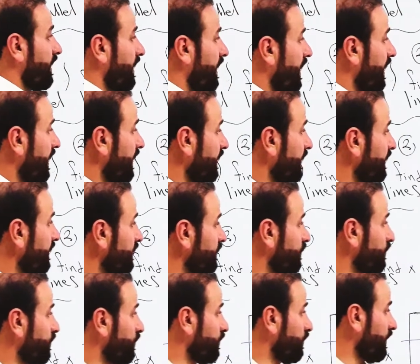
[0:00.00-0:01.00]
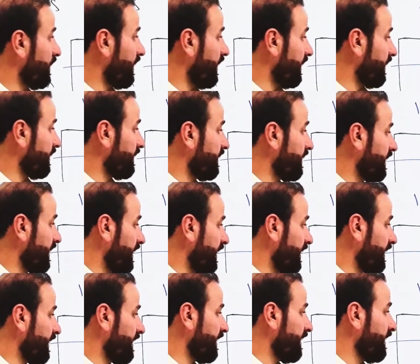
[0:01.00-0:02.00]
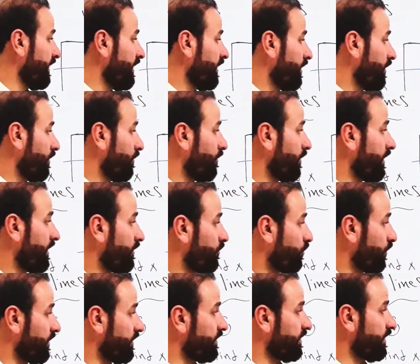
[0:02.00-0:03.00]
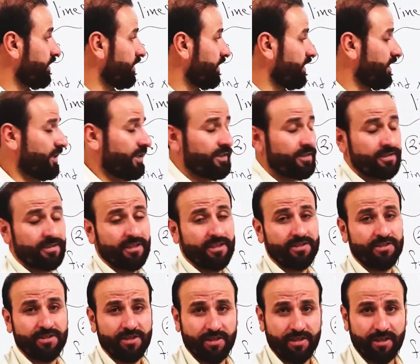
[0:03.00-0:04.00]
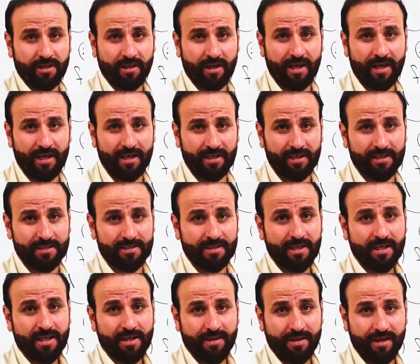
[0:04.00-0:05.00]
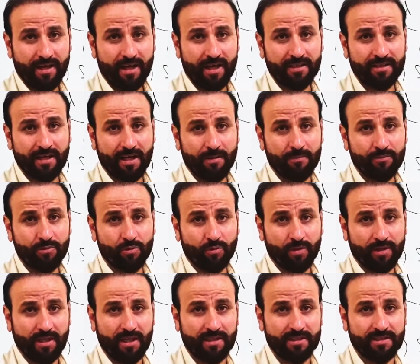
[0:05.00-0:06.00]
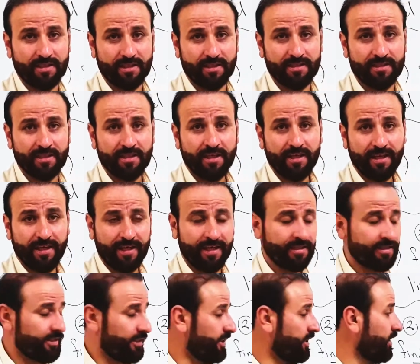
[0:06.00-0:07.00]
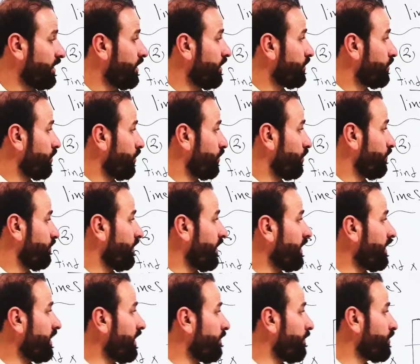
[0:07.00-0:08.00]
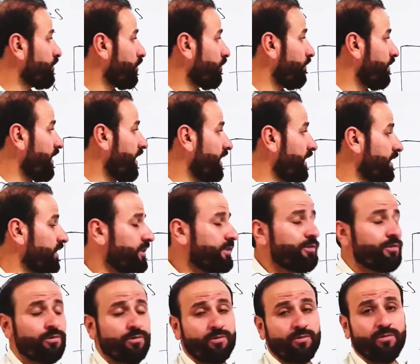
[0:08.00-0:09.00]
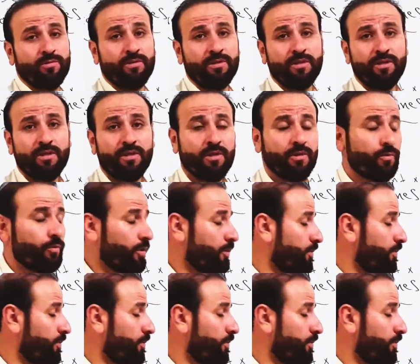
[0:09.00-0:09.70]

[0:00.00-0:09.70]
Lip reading: angle 2 and the angle 120 is interior angles. They add up to 180. So to find the measure of angle 2, we